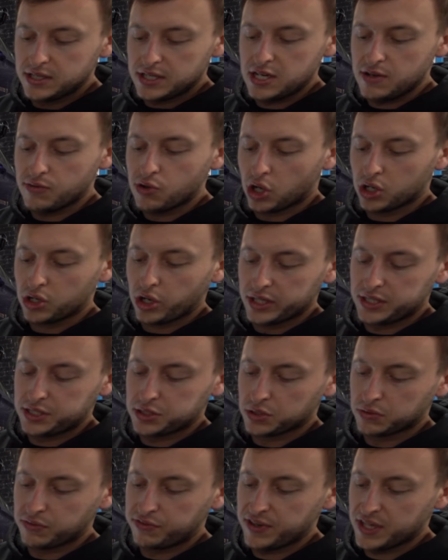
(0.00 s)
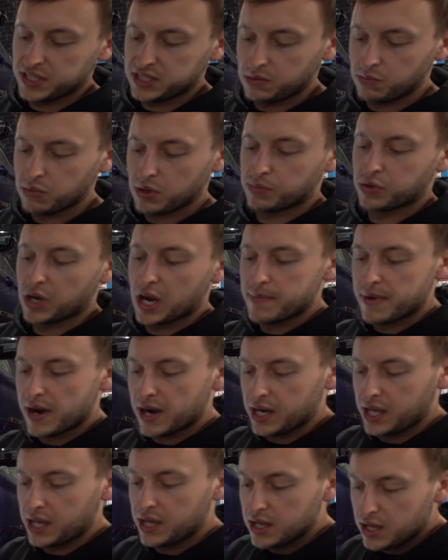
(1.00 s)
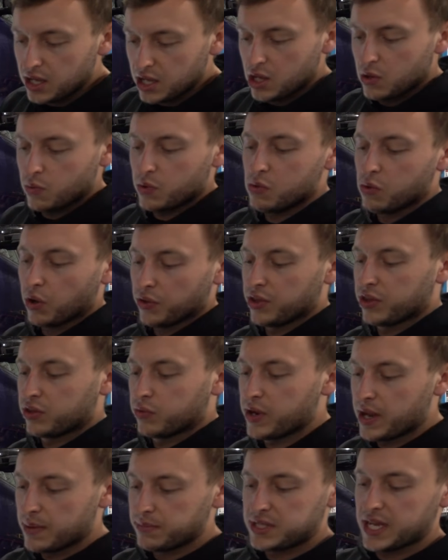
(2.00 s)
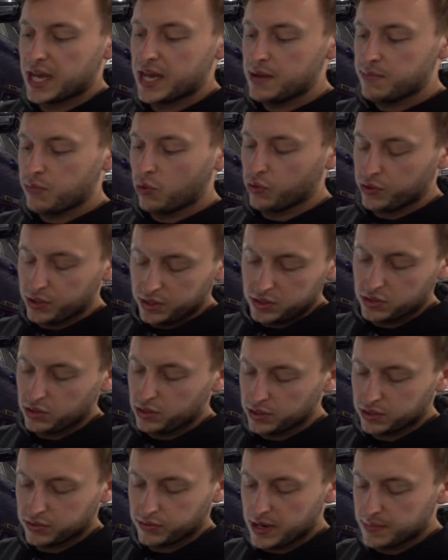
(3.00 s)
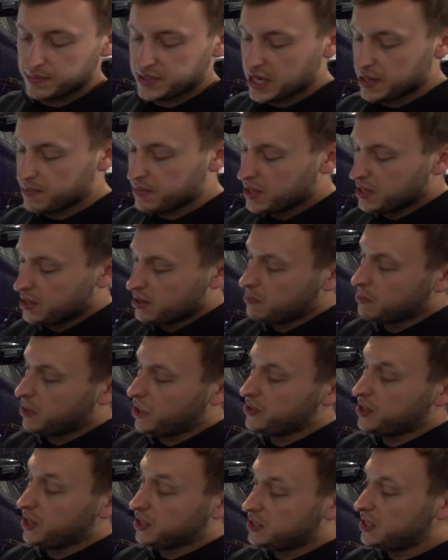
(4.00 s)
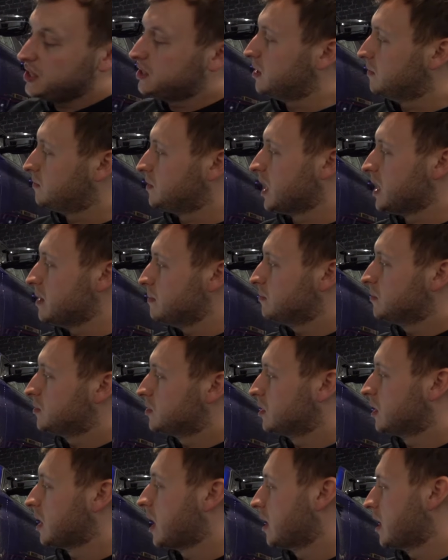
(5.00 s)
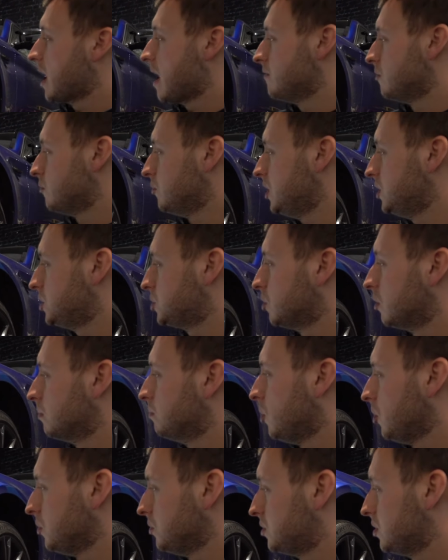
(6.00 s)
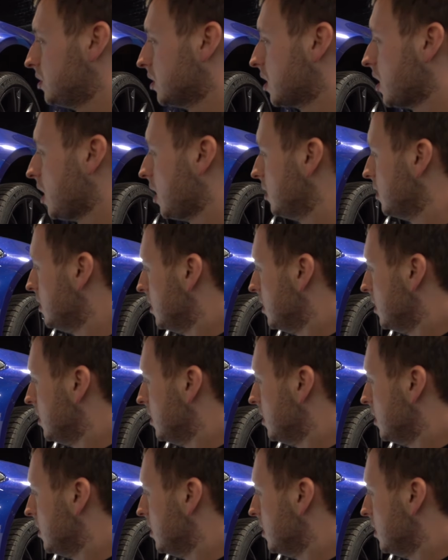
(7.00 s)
then you've got a nice strong fixing, but primarily we want the 3M tape, or not the 3M tape, but the adhesive tape to have a really strong bond to the car.